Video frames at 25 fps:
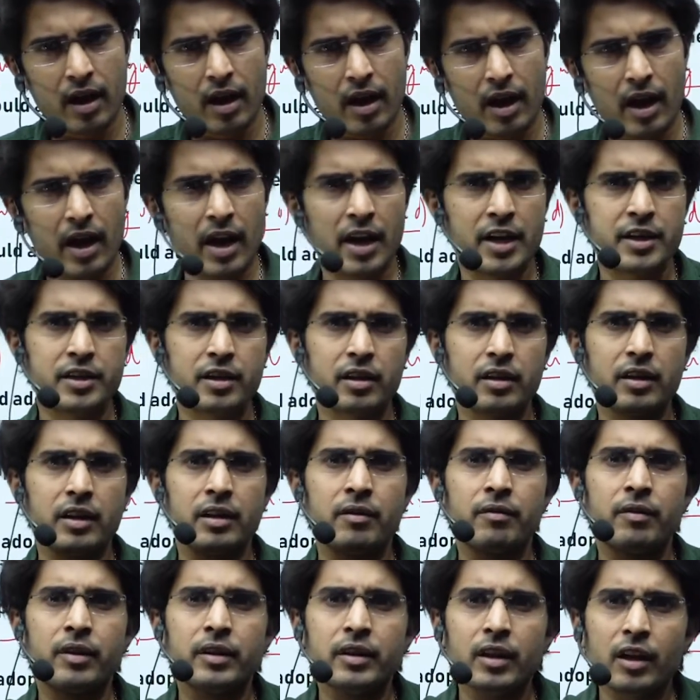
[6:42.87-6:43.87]
and
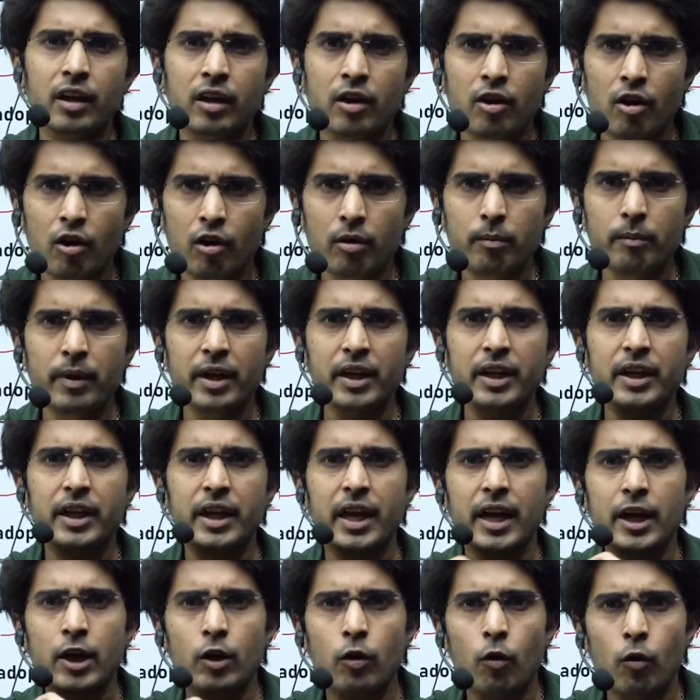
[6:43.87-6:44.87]
even the government
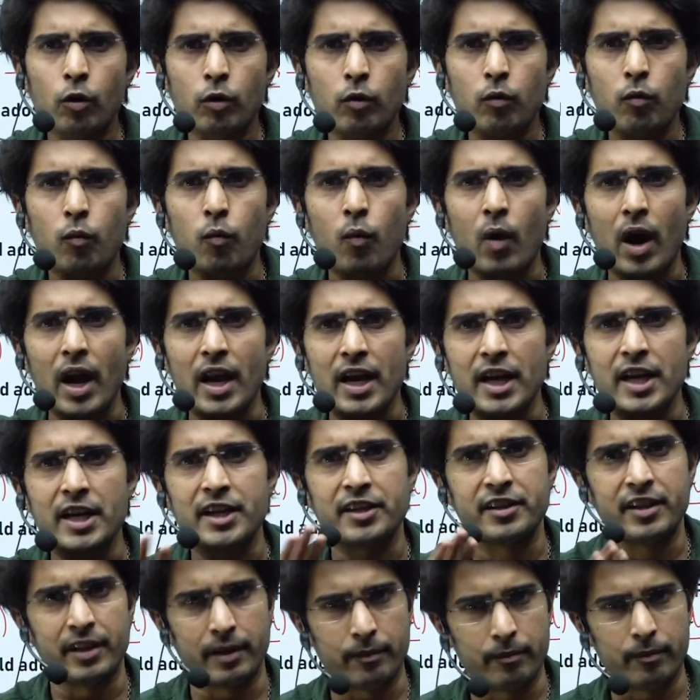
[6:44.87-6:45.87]
cannot
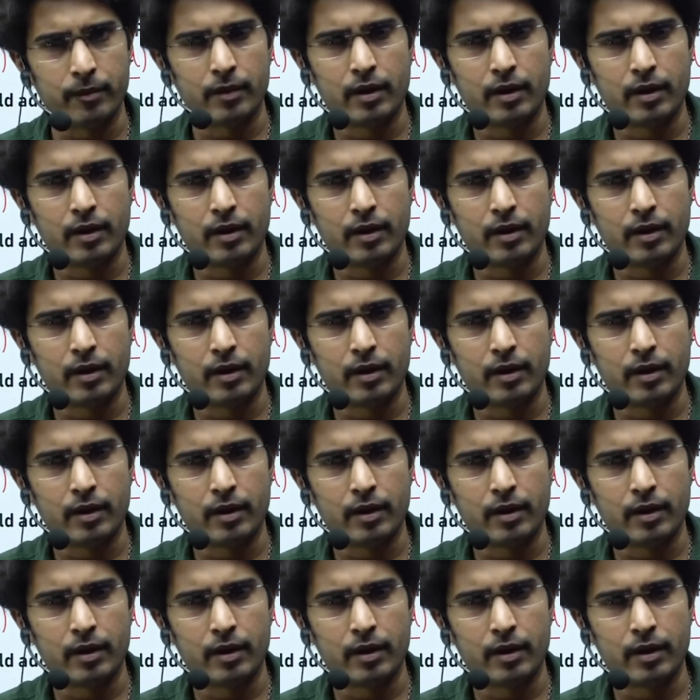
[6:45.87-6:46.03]
violate them.